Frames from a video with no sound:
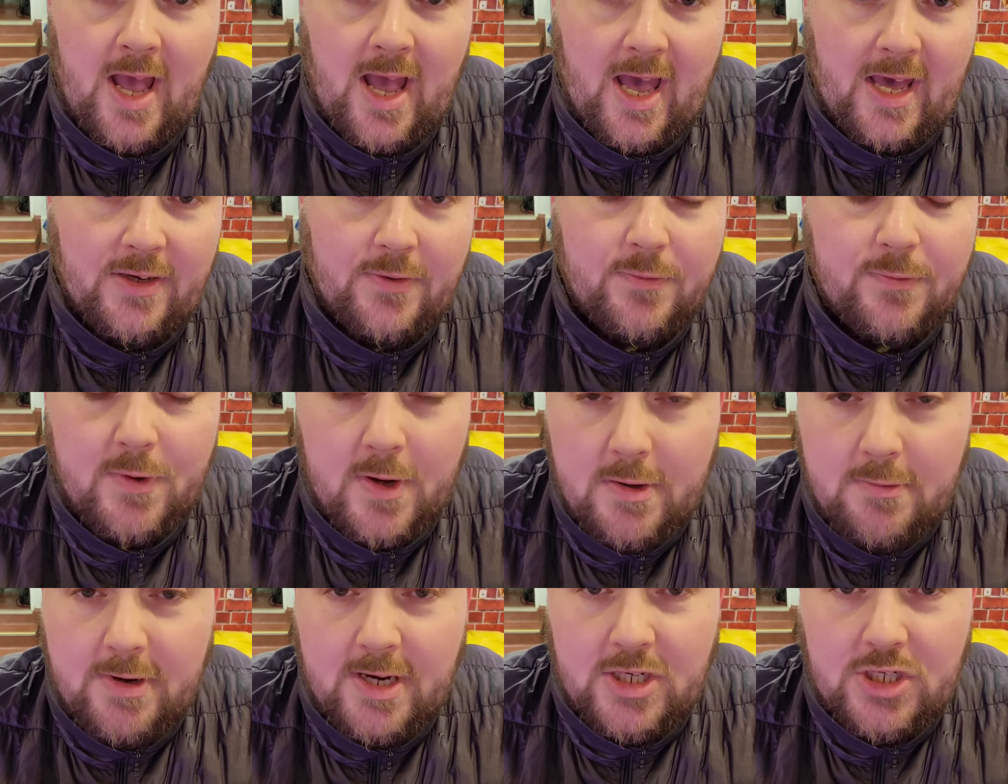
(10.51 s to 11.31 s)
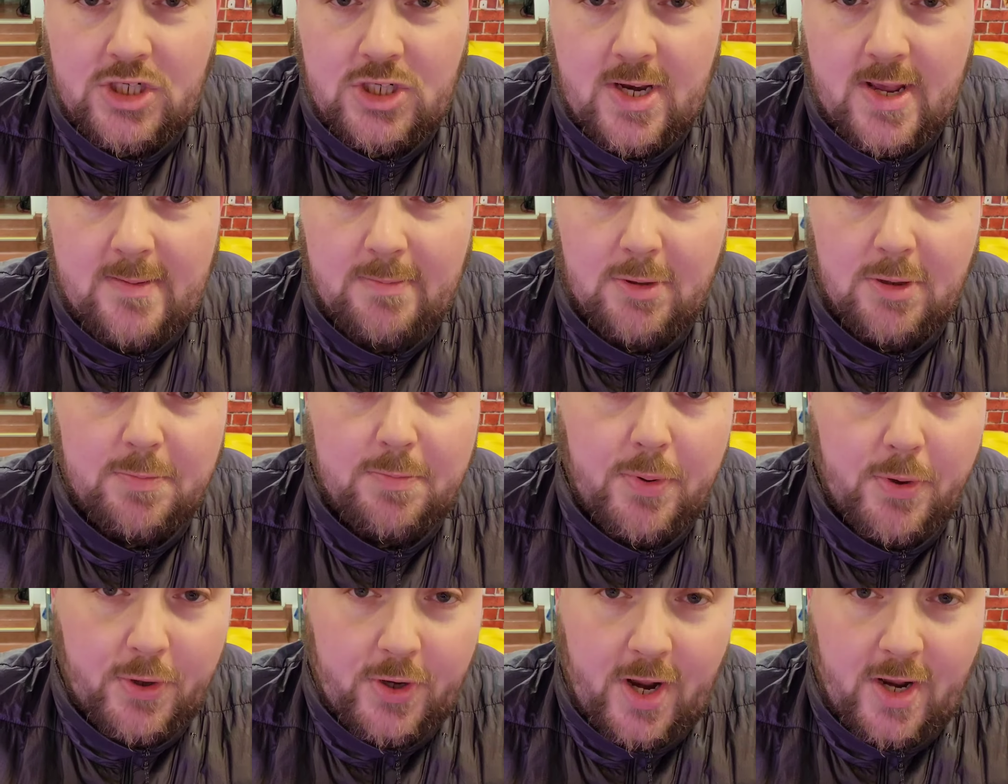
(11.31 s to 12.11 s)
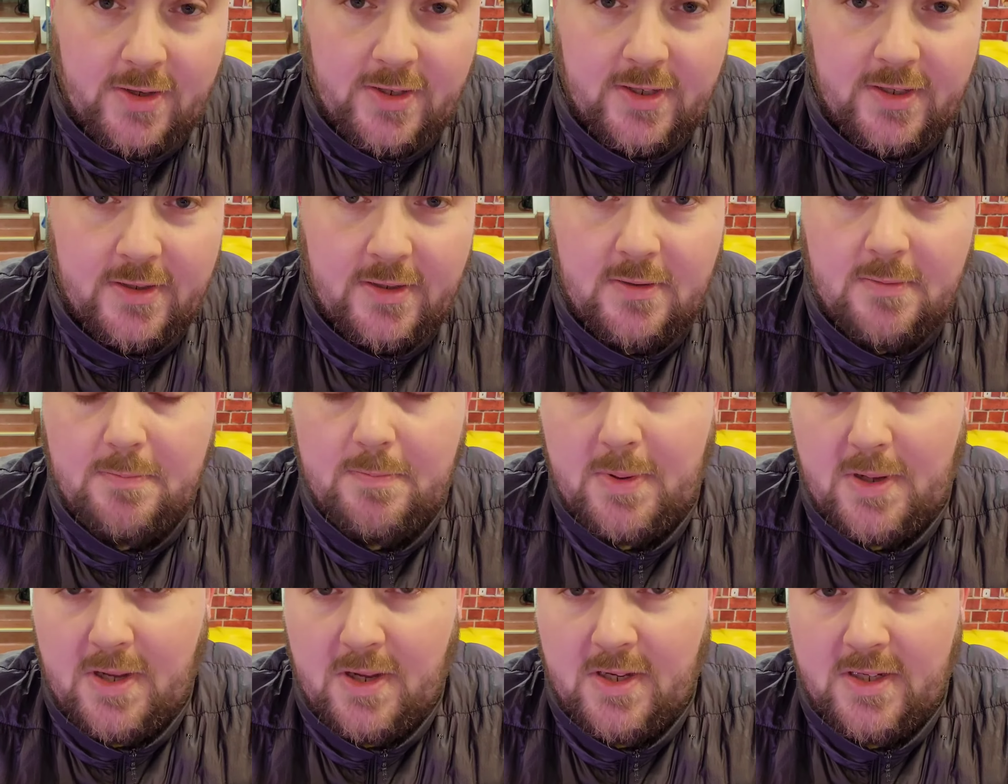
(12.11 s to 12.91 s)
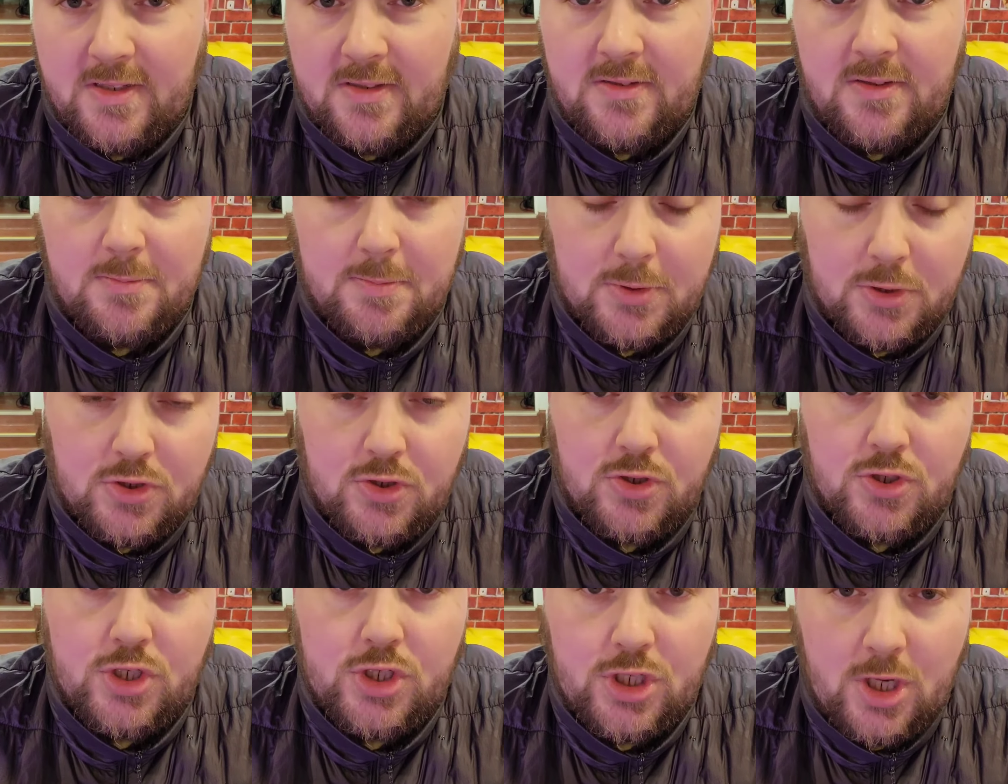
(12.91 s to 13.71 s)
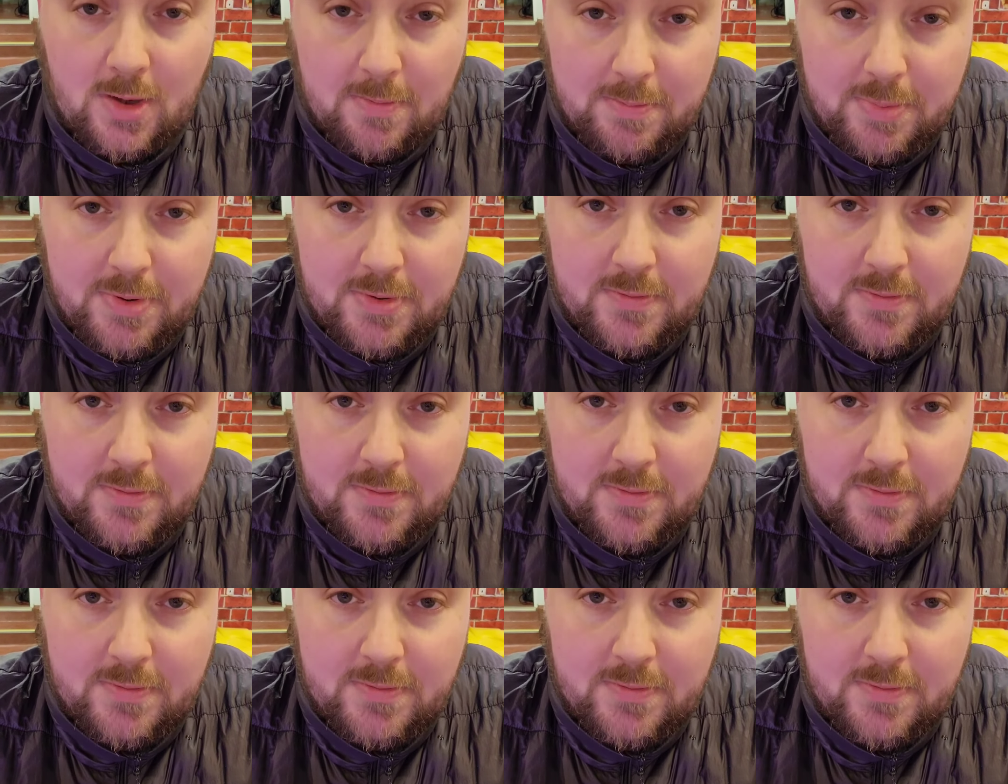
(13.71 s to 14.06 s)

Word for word: and a free range label put on it by the butcher shop.